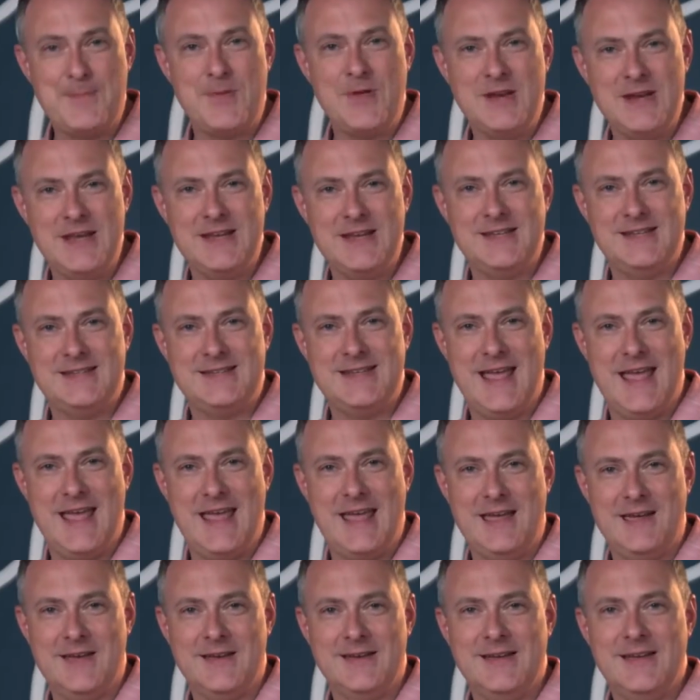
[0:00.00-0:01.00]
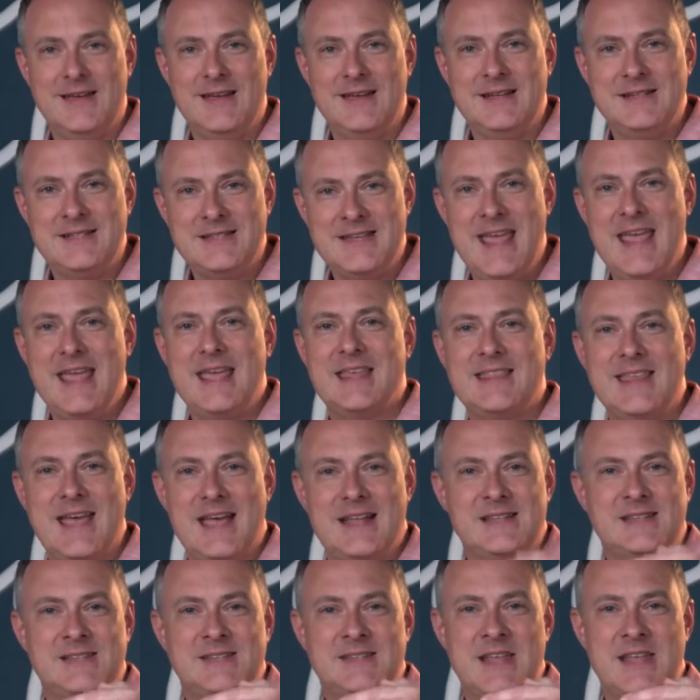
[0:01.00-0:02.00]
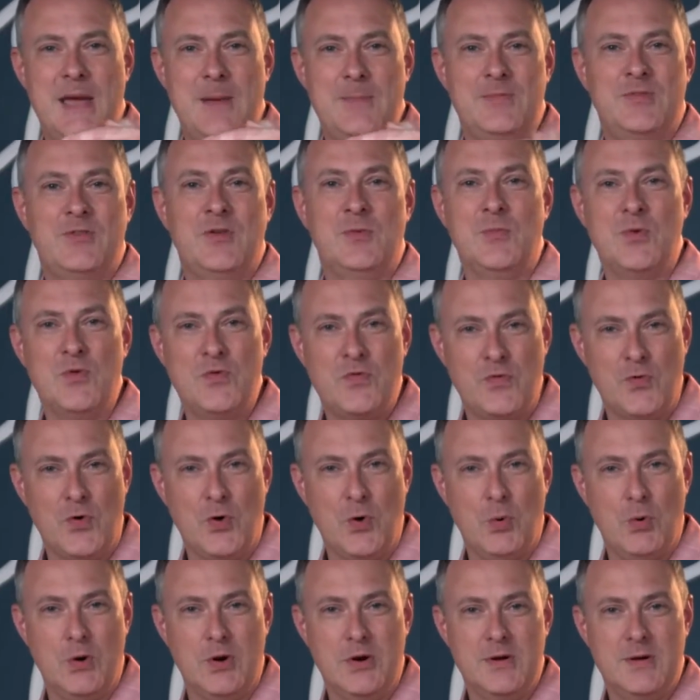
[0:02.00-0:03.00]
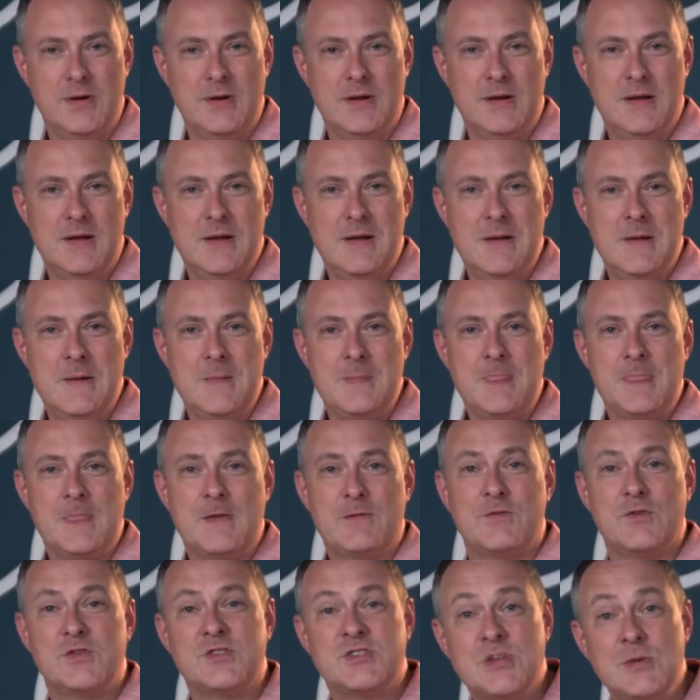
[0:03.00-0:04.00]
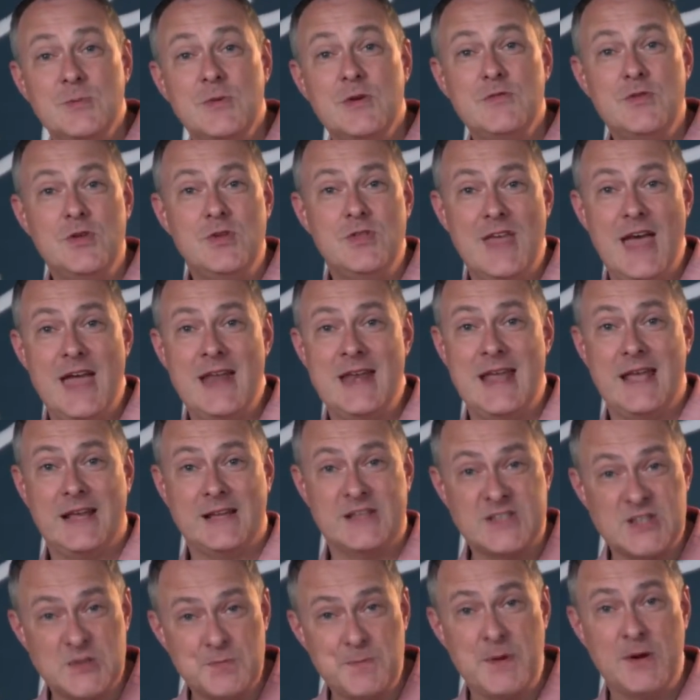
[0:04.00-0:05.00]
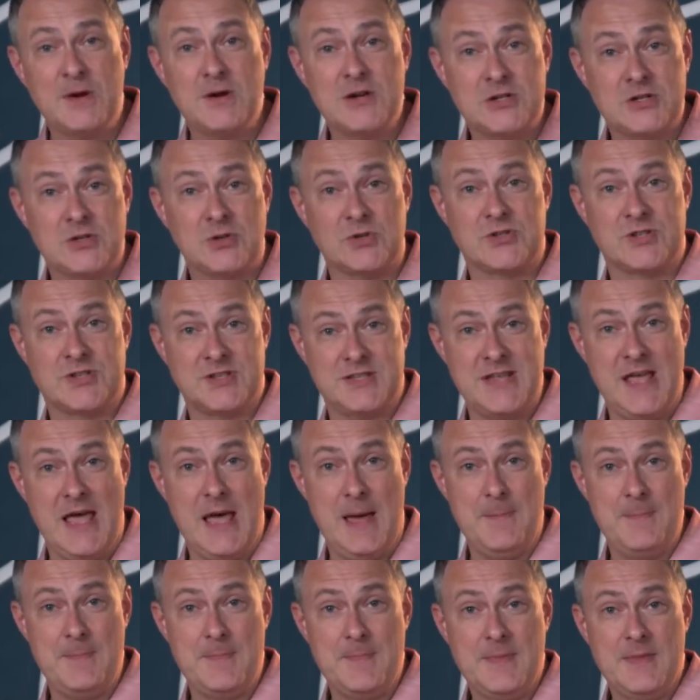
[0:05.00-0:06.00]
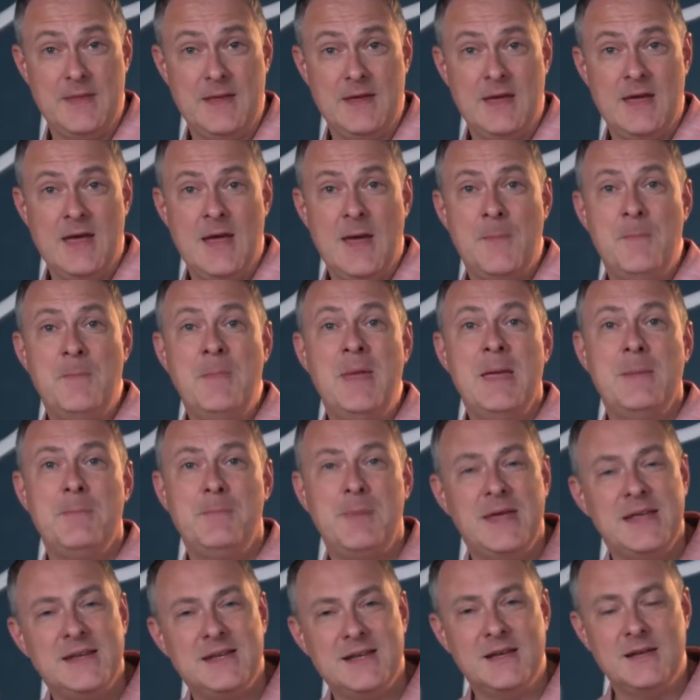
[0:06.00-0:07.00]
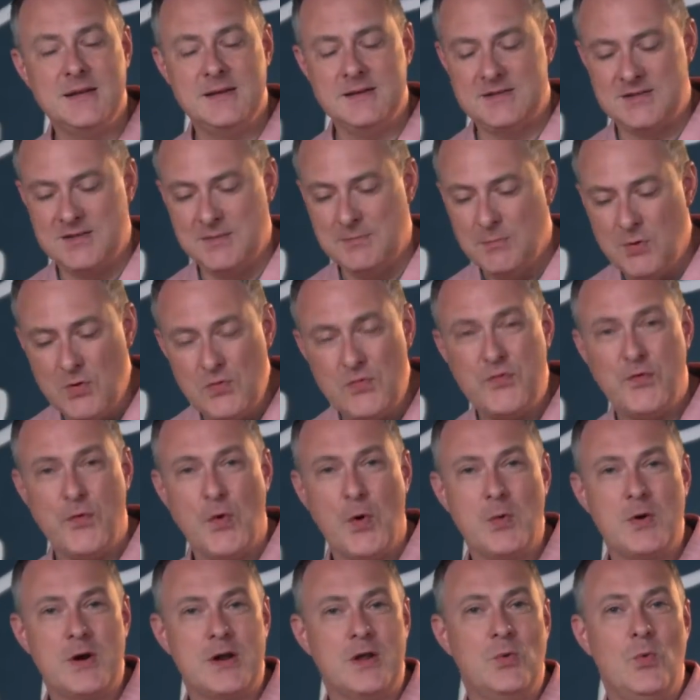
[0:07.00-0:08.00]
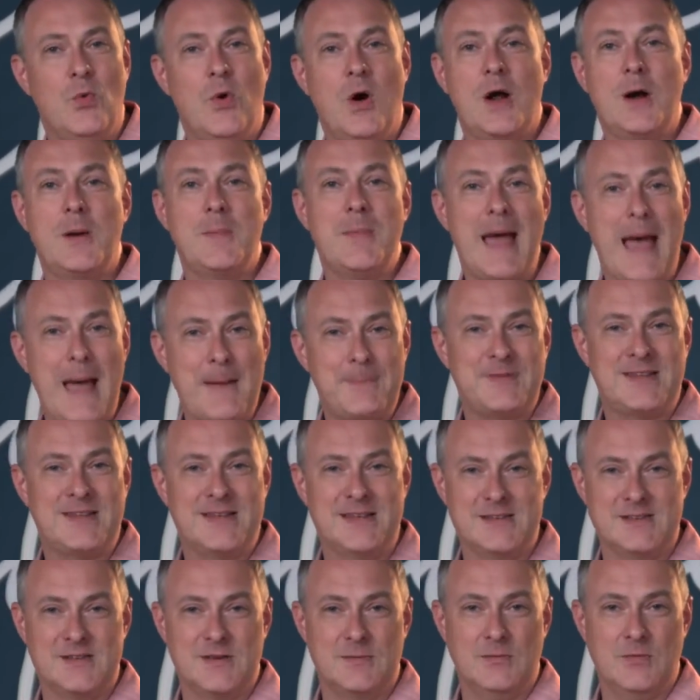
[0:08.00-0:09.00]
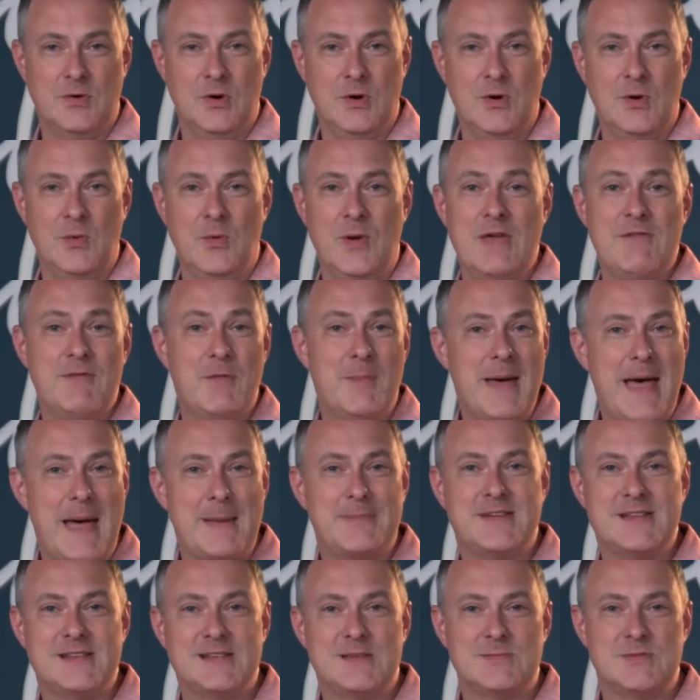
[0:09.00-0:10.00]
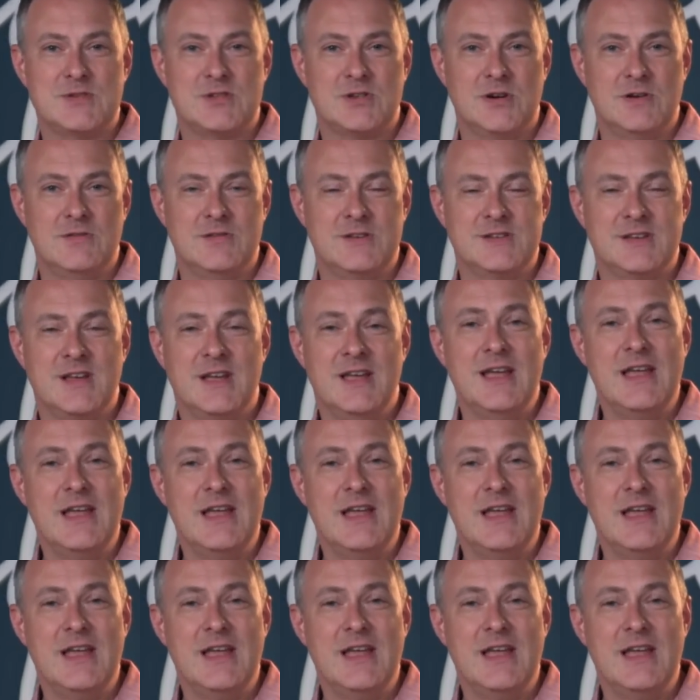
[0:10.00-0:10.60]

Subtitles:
you need to take that step to move forward. For some of you, that next spiritual step may be to move forward in water baptism. We have a baptism service